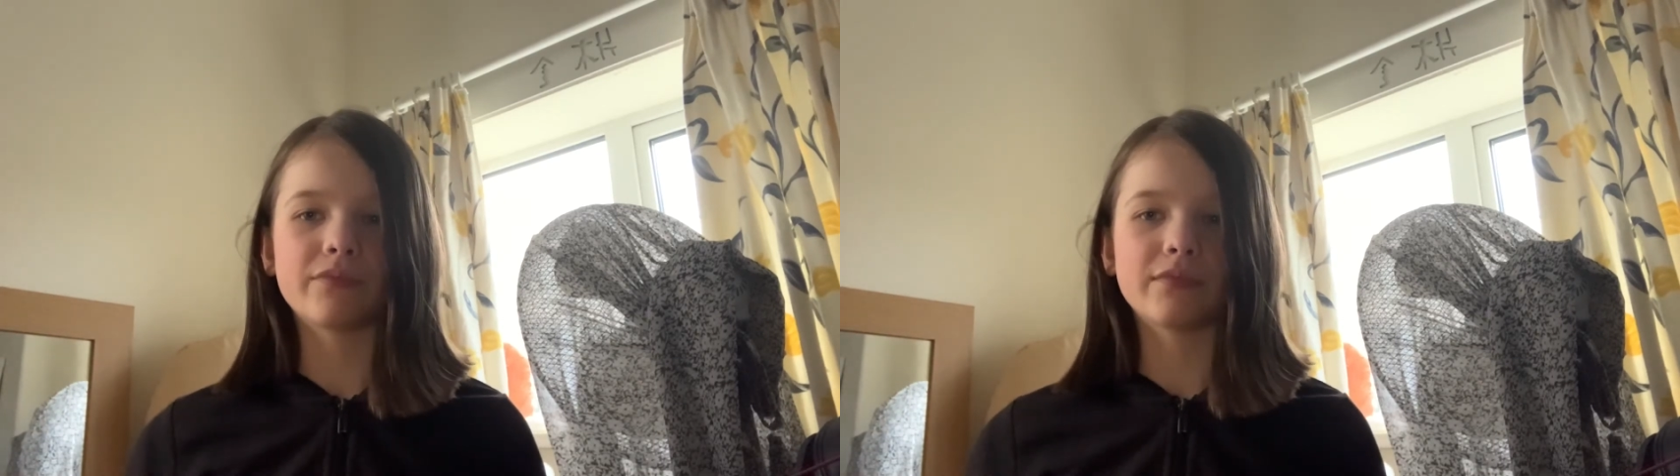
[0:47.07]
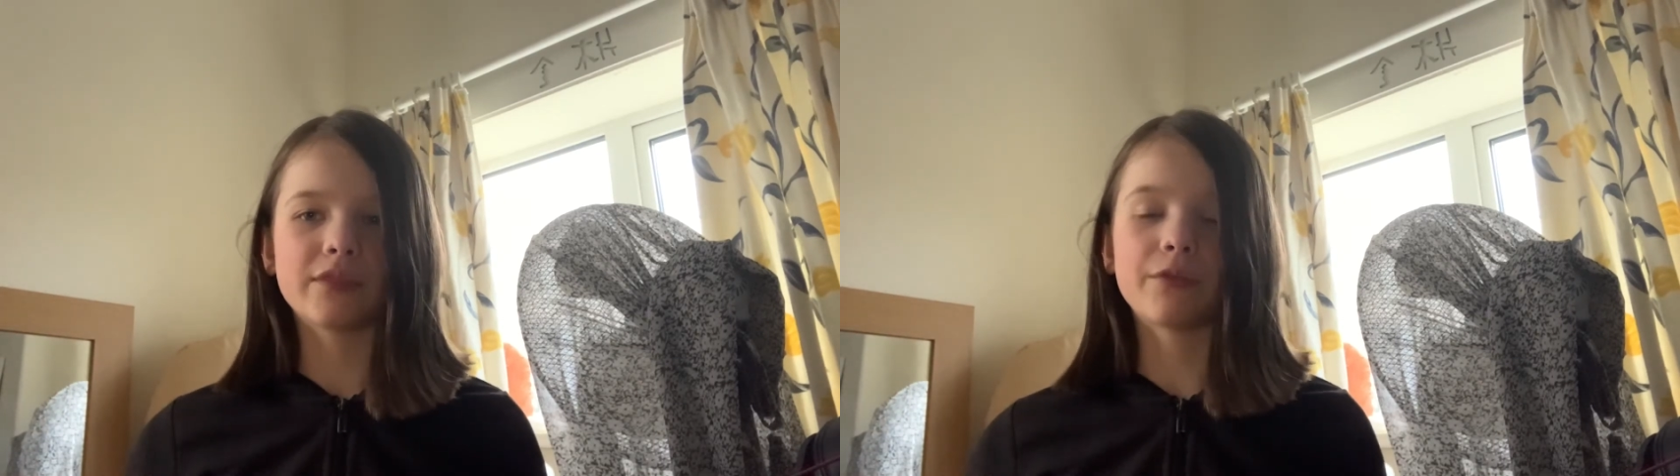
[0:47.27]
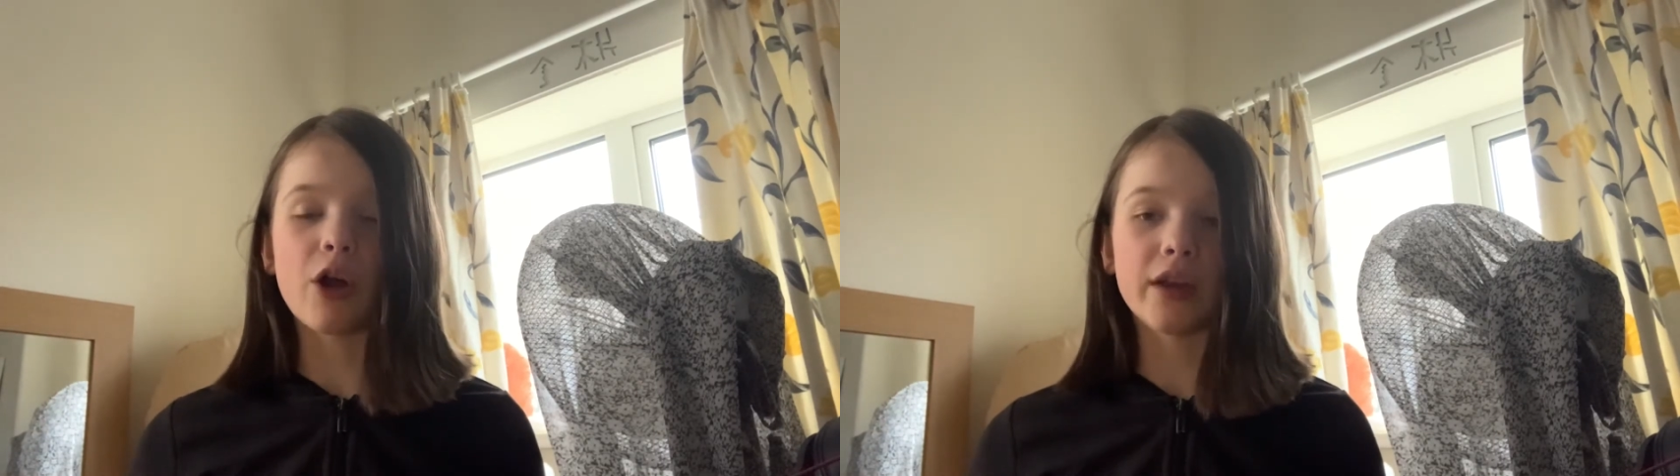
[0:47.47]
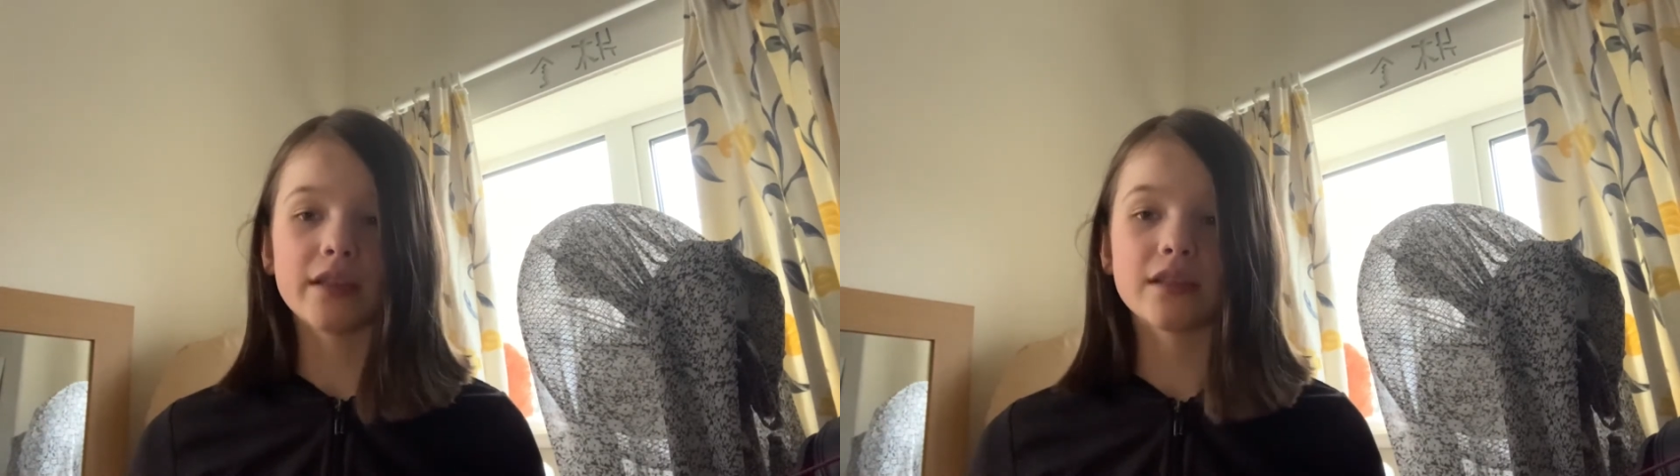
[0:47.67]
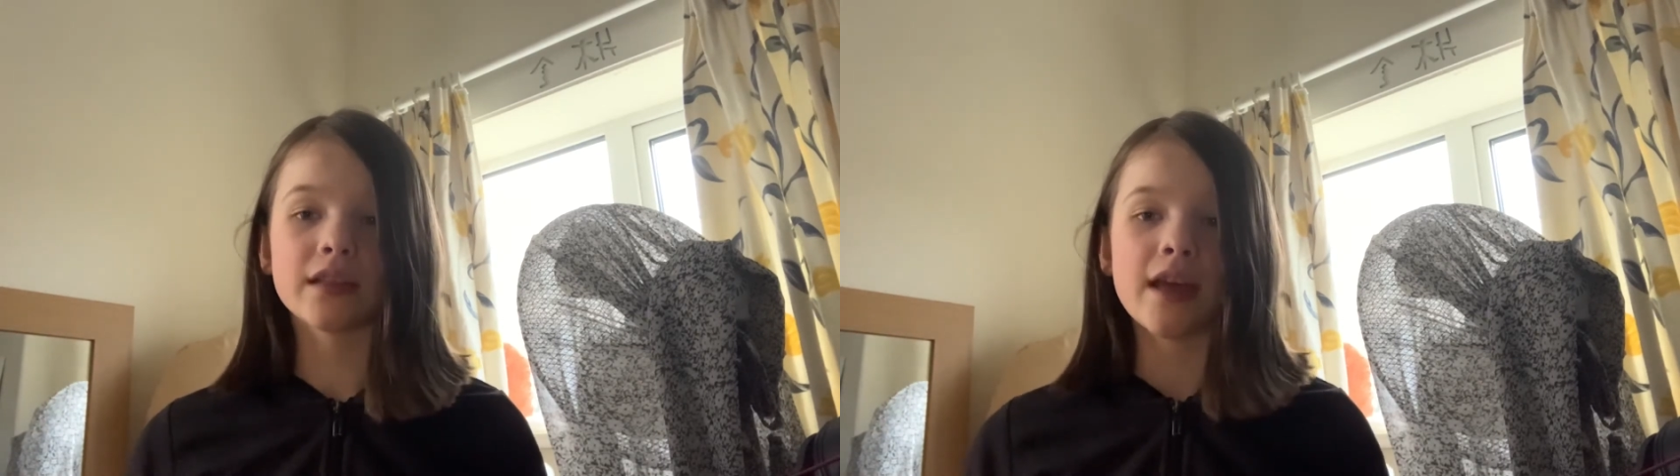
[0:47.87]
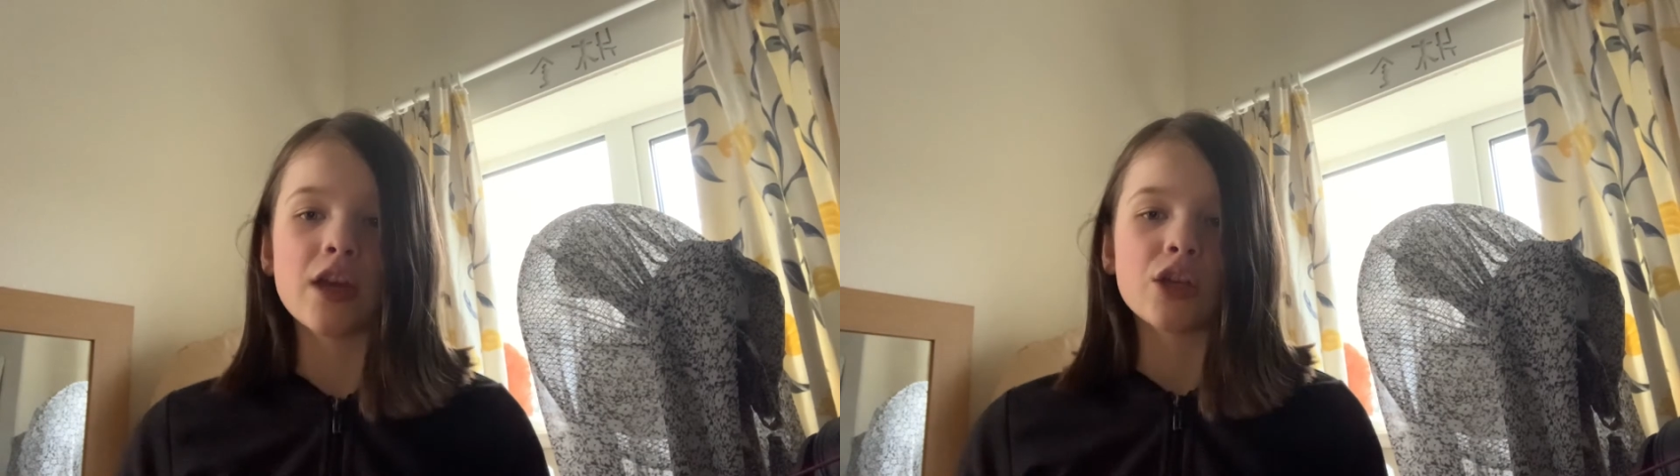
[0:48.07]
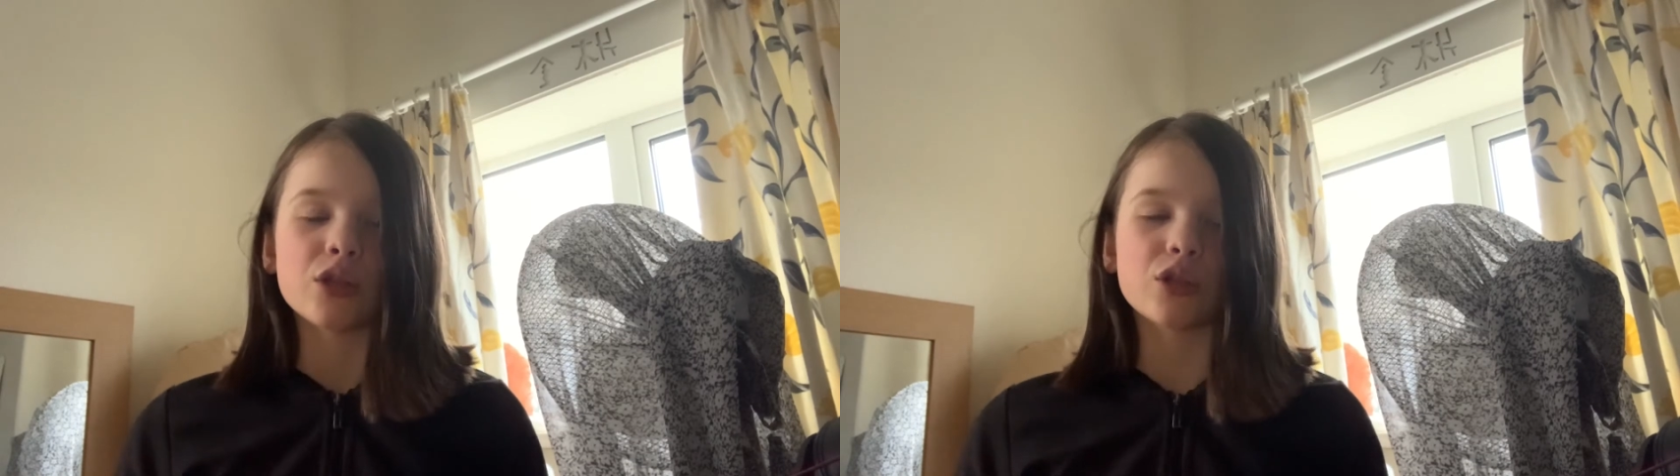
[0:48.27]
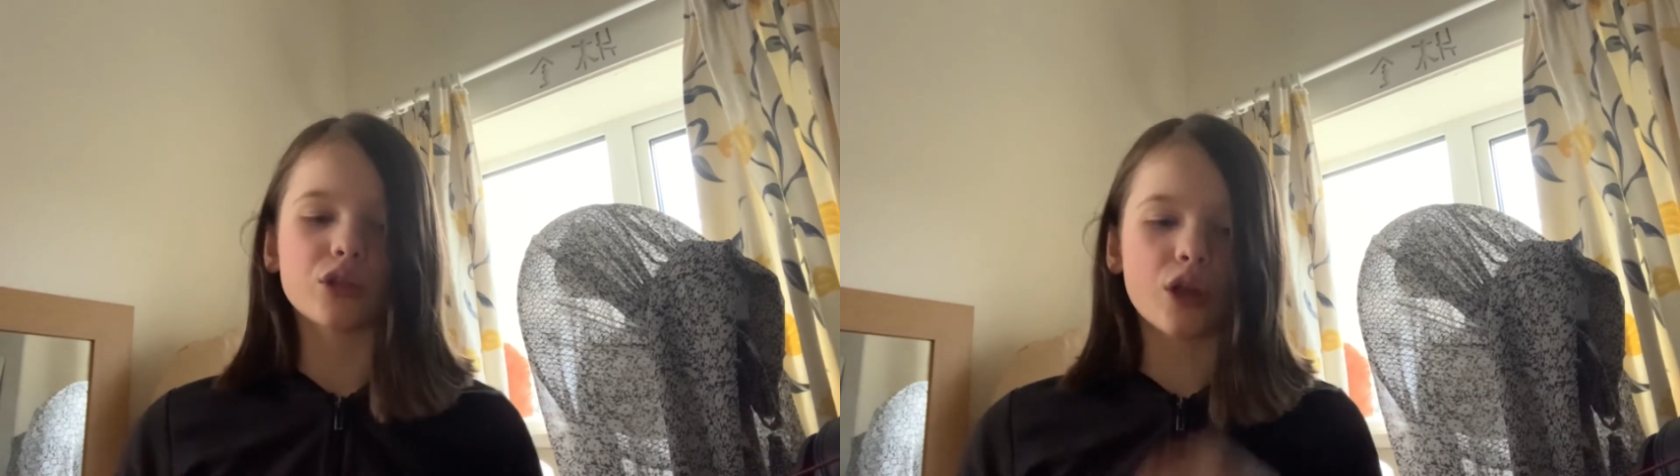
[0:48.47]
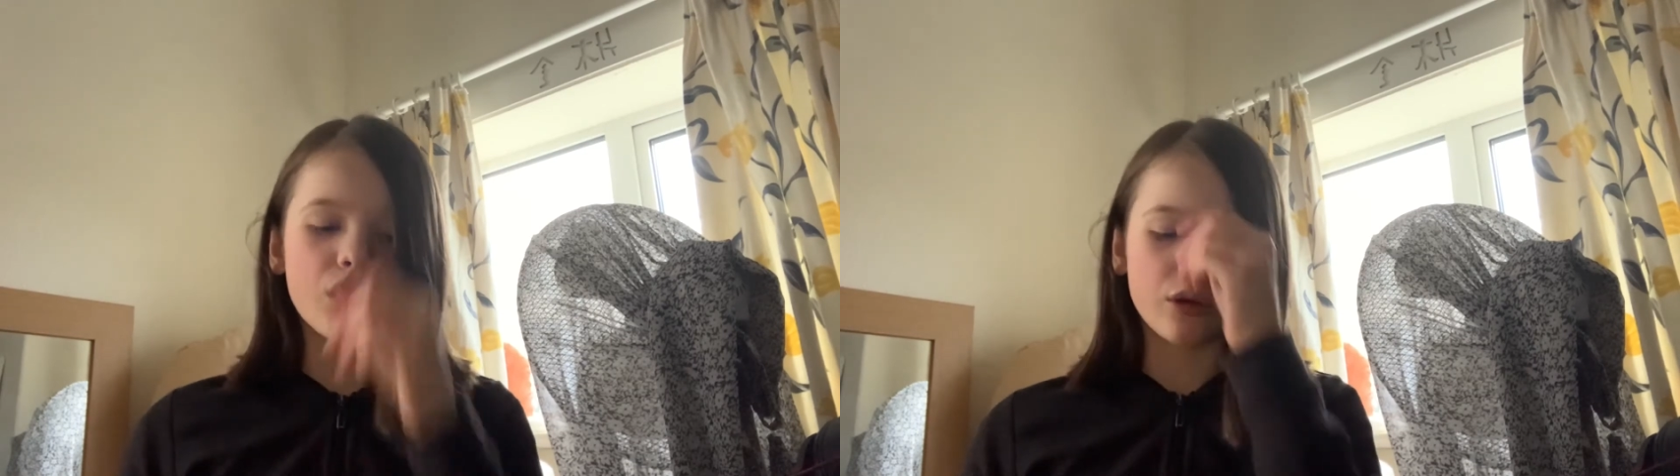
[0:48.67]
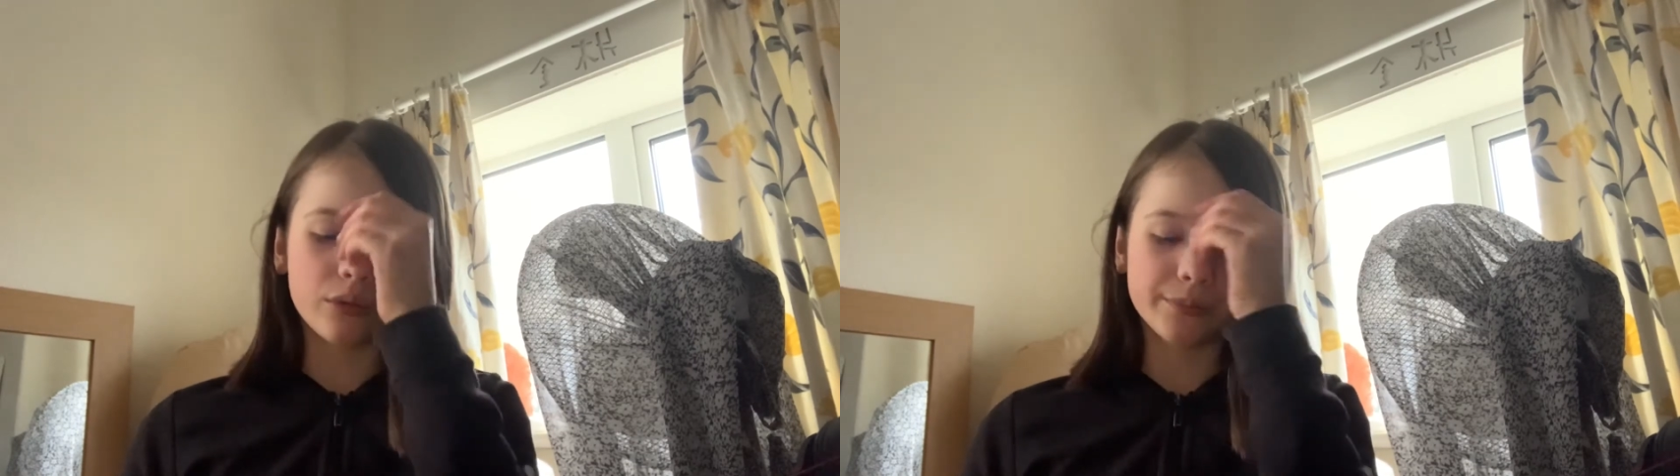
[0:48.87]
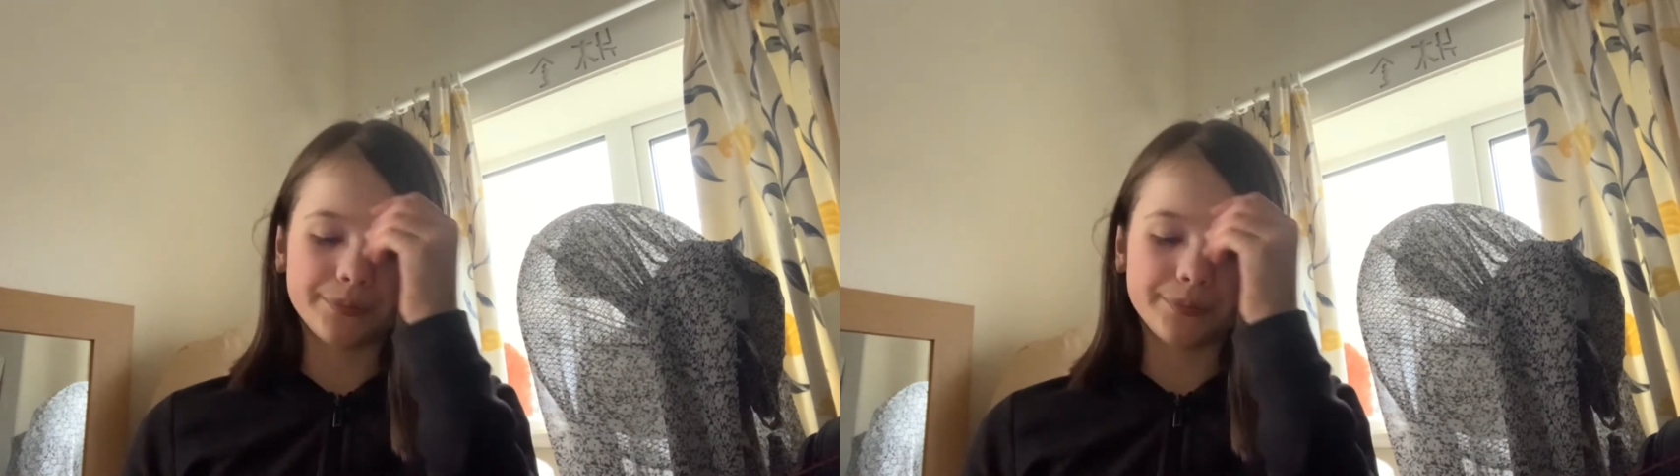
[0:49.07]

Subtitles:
device. So